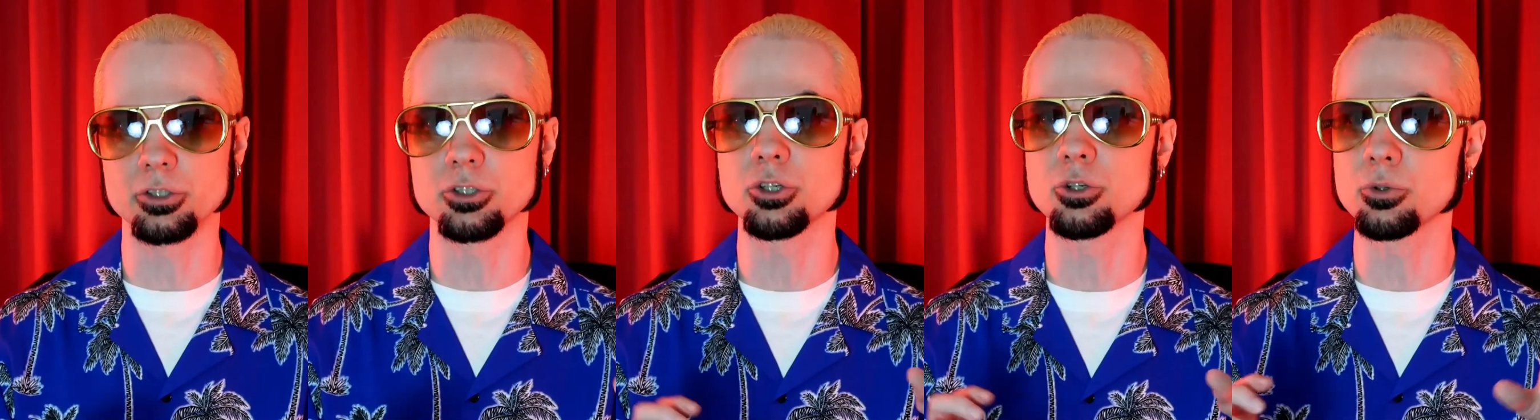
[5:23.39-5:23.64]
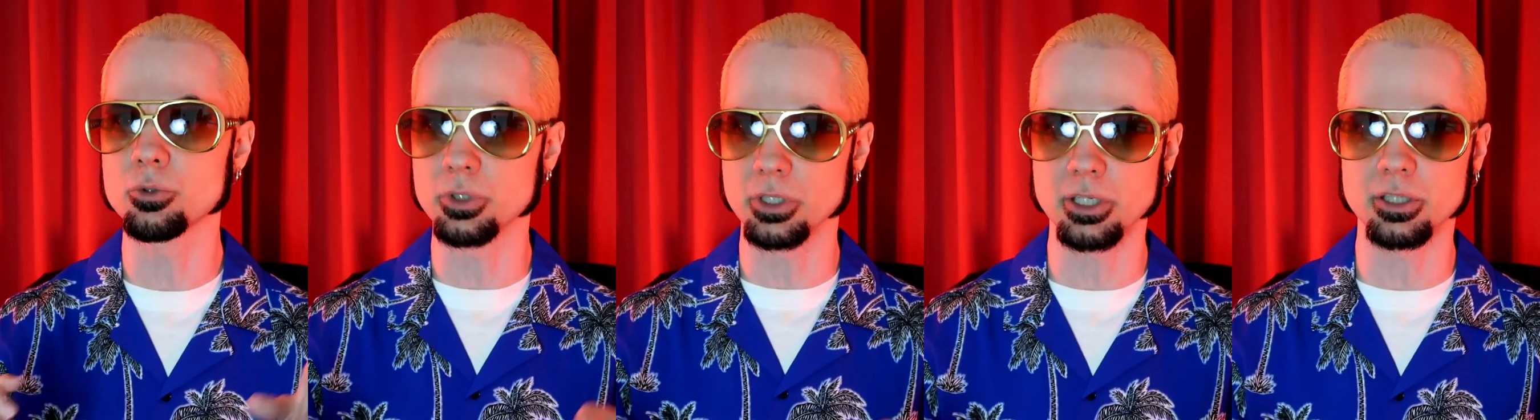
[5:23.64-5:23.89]
to
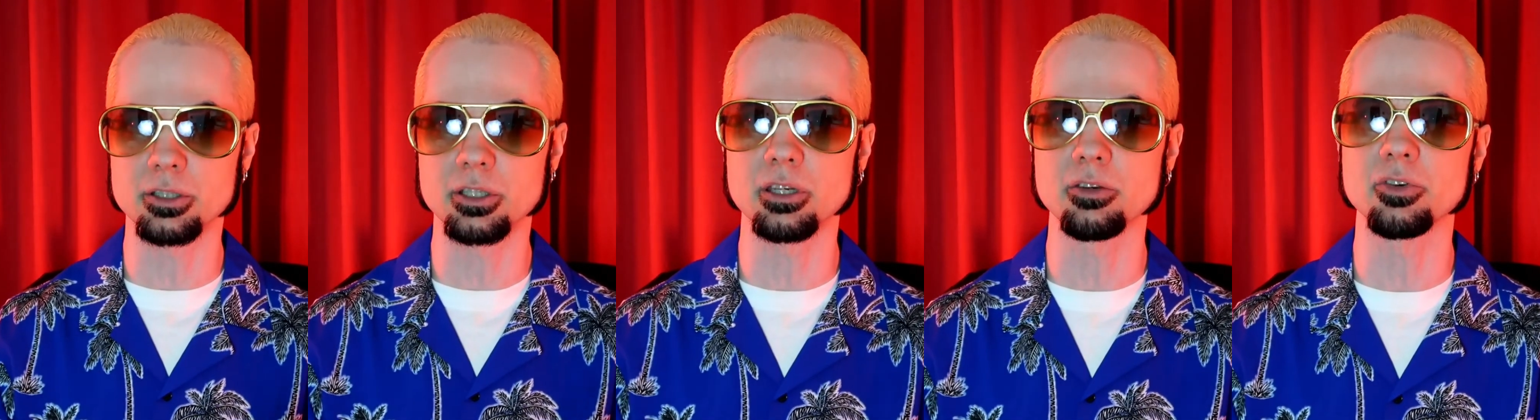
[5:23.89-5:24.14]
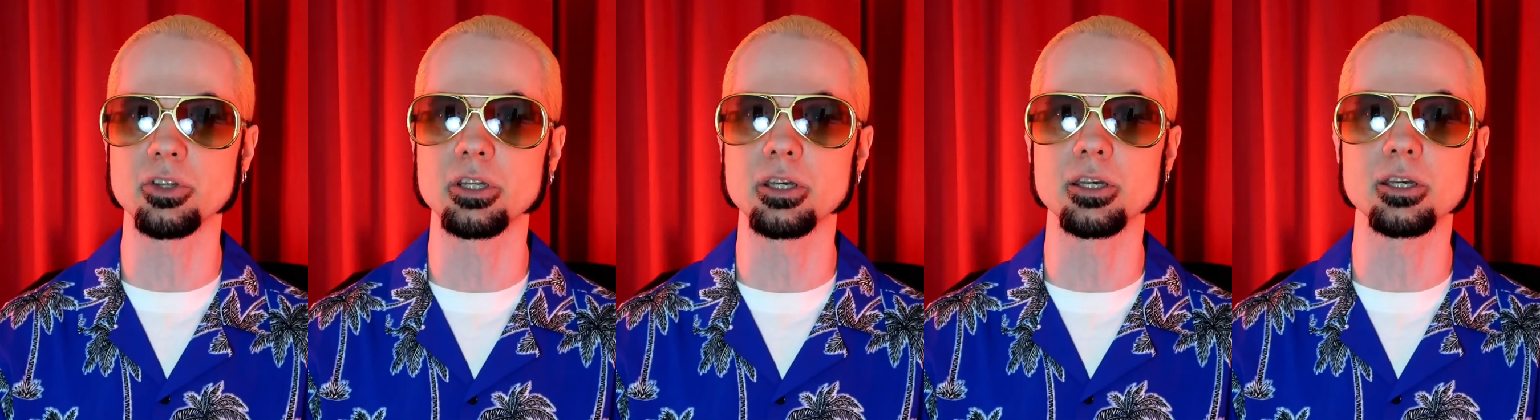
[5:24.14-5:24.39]
and get
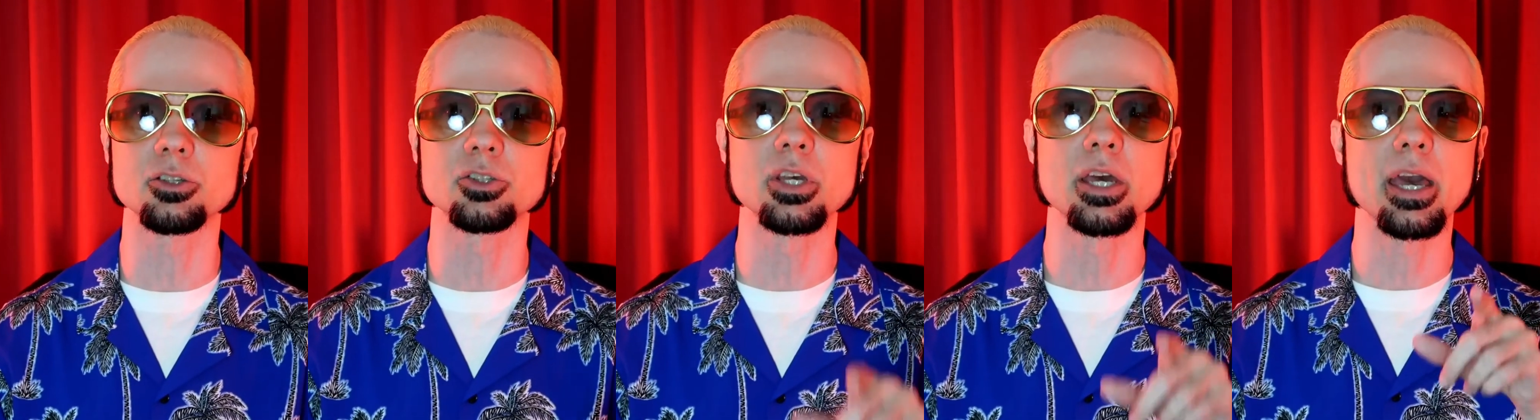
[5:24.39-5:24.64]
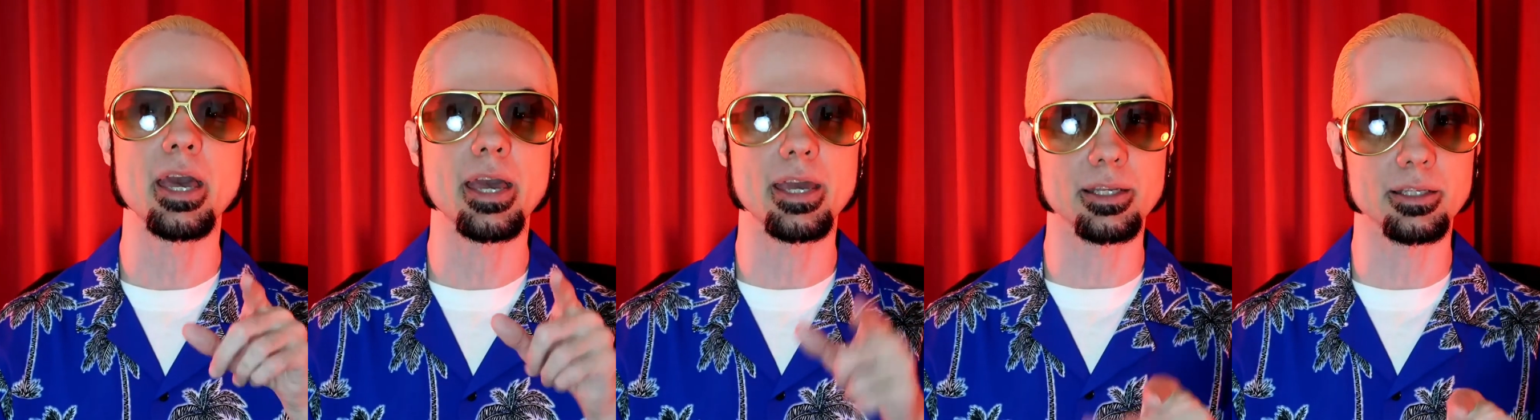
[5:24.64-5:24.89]
DVDs
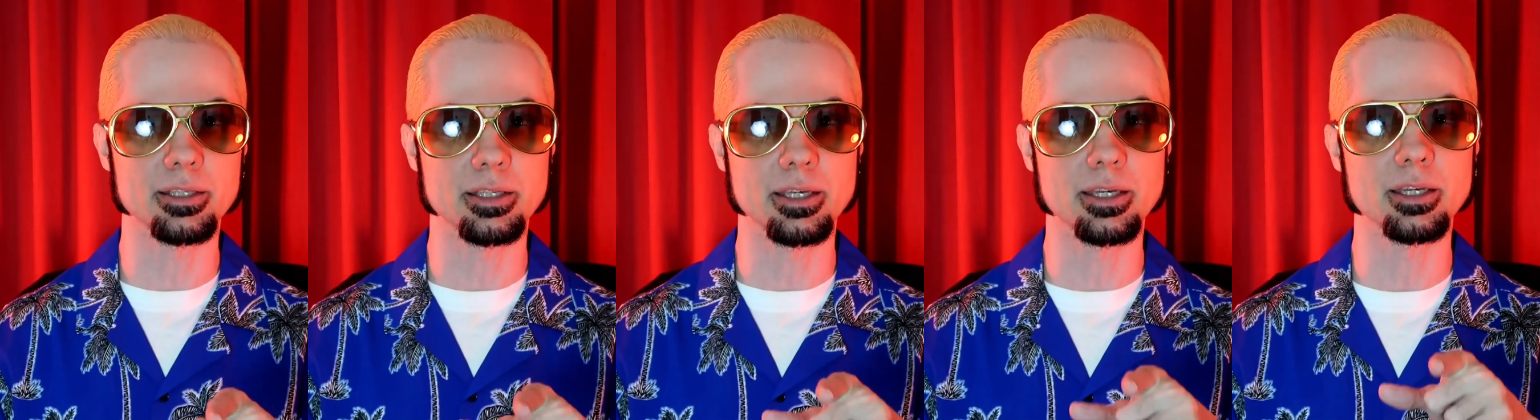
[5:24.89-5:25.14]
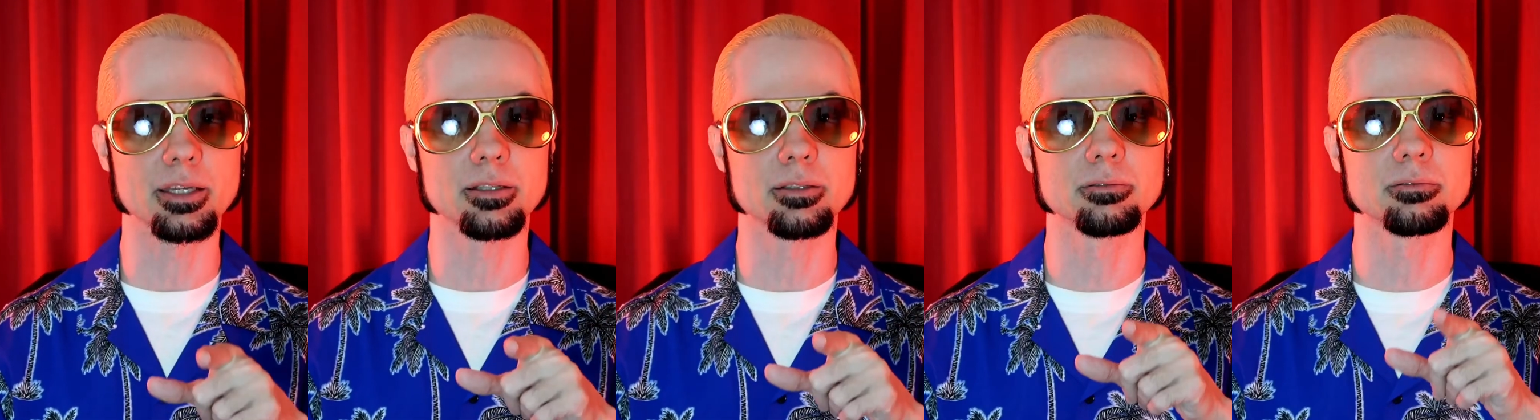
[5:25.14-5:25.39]
and
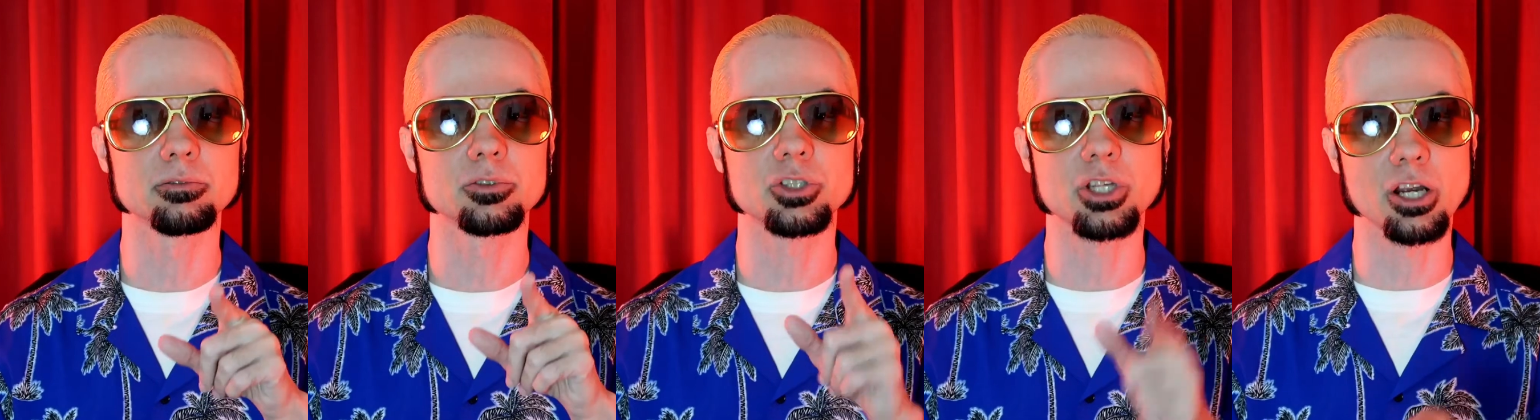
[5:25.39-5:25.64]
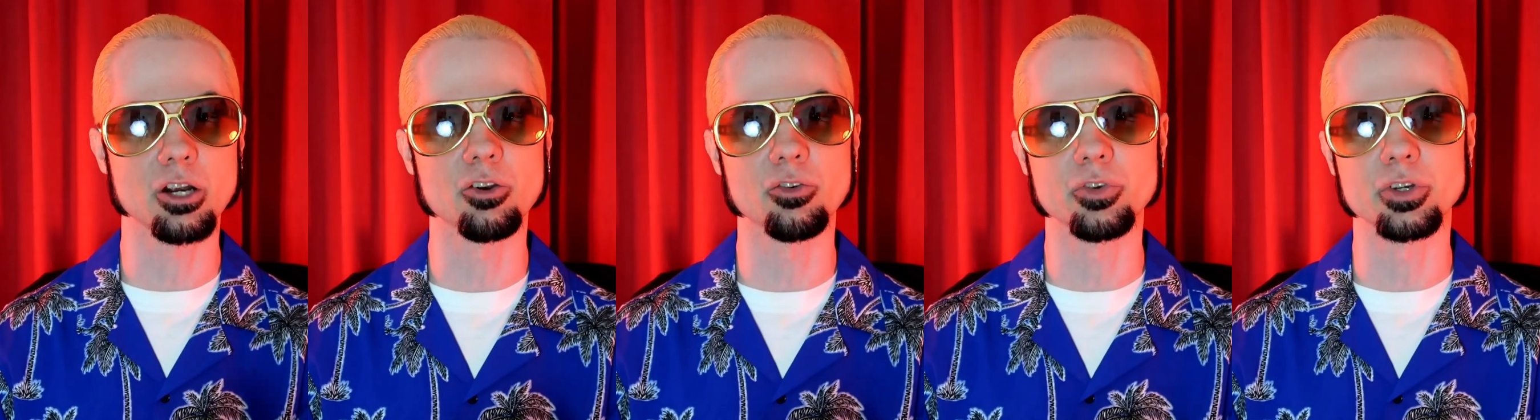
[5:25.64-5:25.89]
get
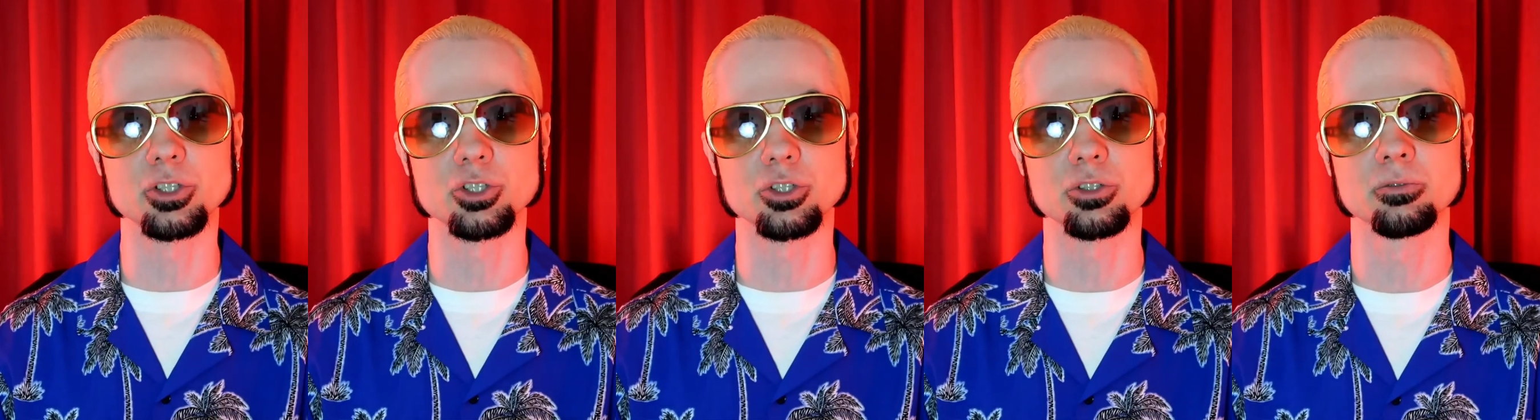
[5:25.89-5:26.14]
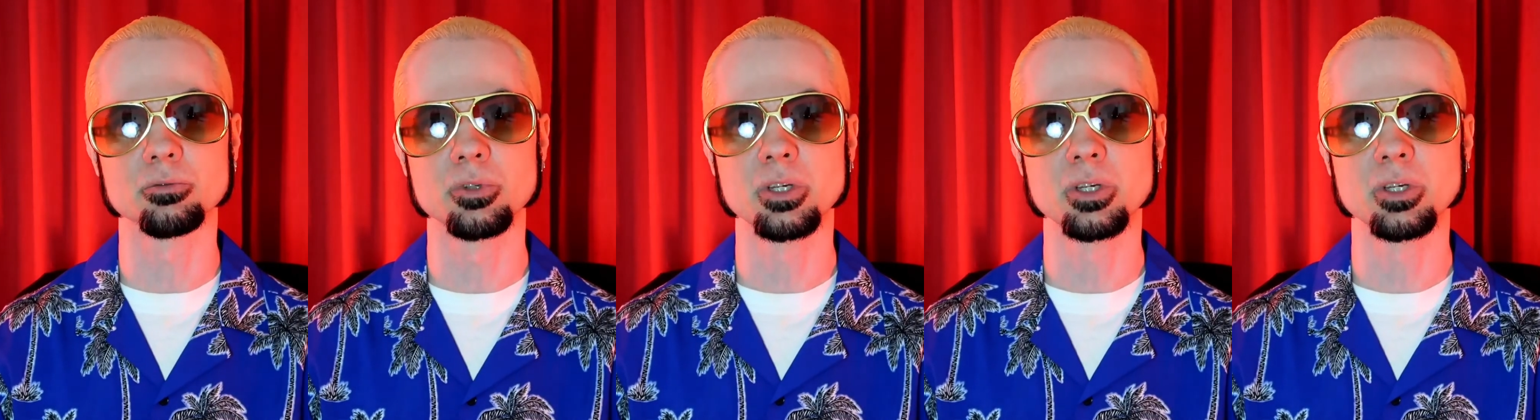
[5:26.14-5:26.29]
Terrorvision.